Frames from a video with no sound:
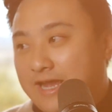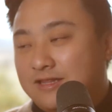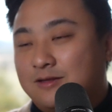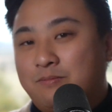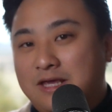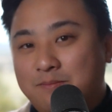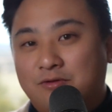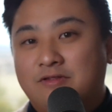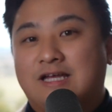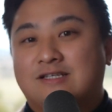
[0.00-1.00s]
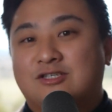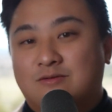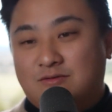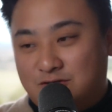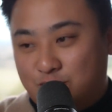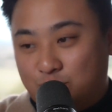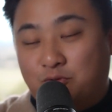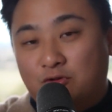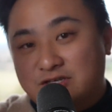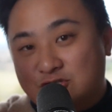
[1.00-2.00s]
And the people that's,
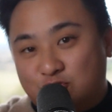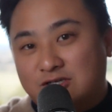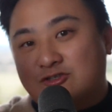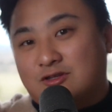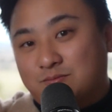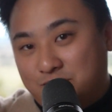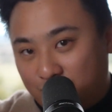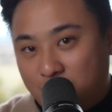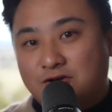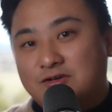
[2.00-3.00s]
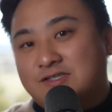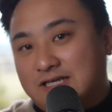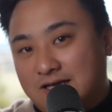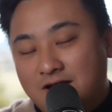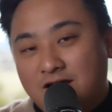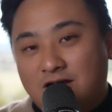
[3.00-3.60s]
pull the strings on the bureaucracy